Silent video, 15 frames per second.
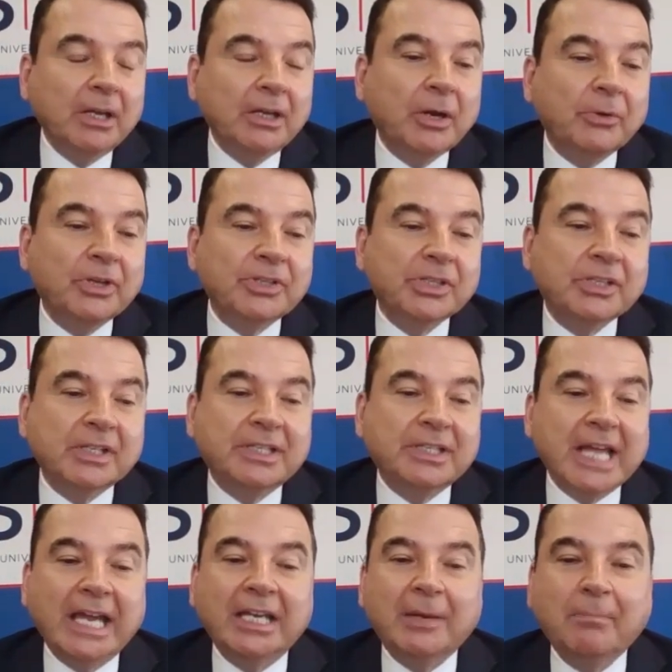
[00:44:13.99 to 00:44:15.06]
You know, this is a
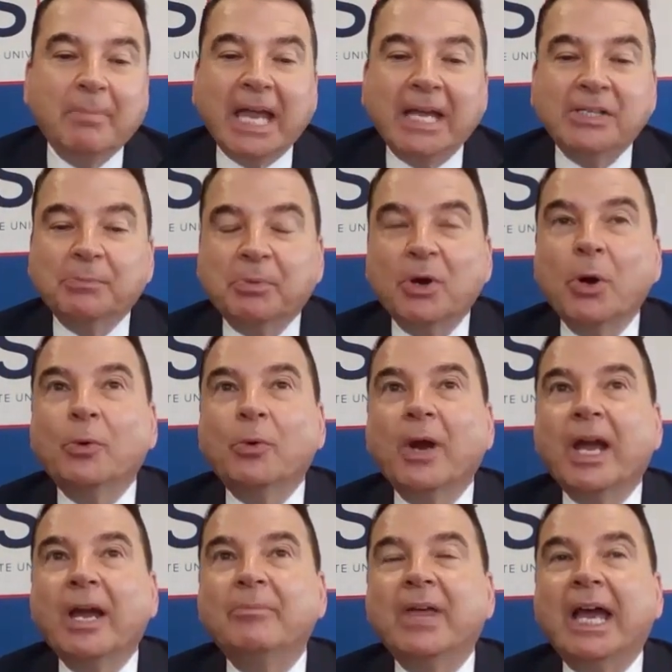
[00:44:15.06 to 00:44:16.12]
data-based
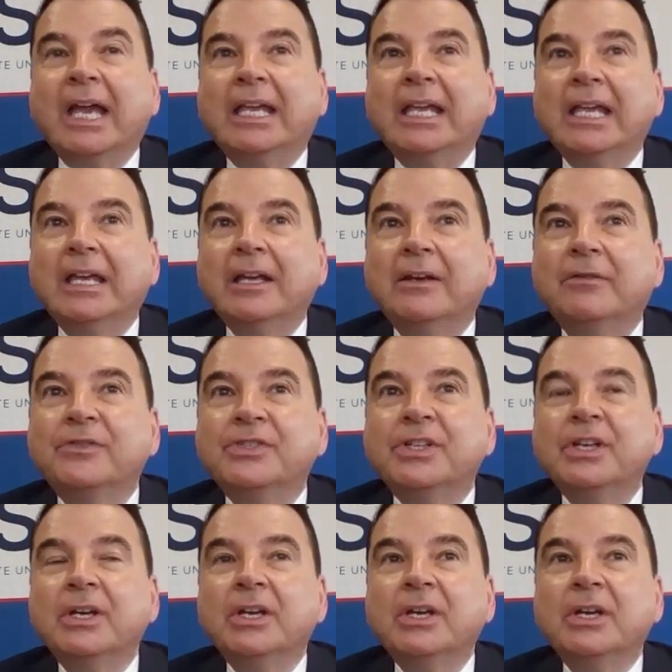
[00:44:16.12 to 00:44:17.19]
program that
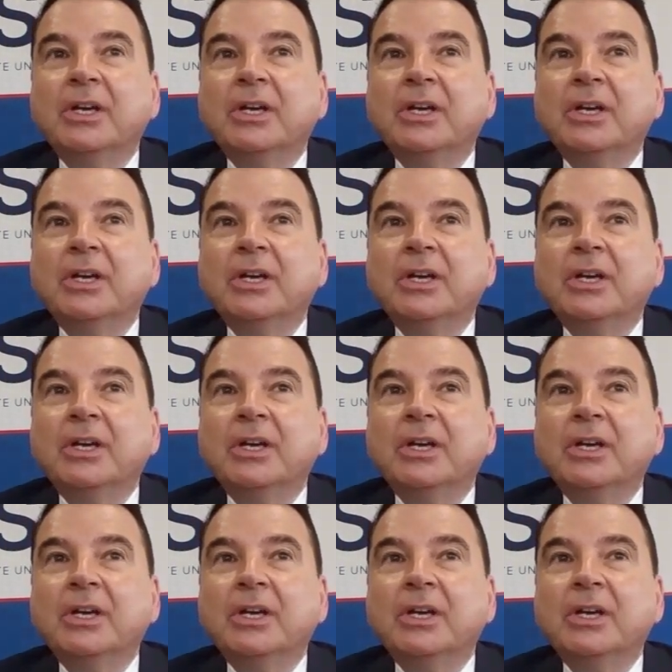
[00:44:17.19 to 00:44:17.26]
gives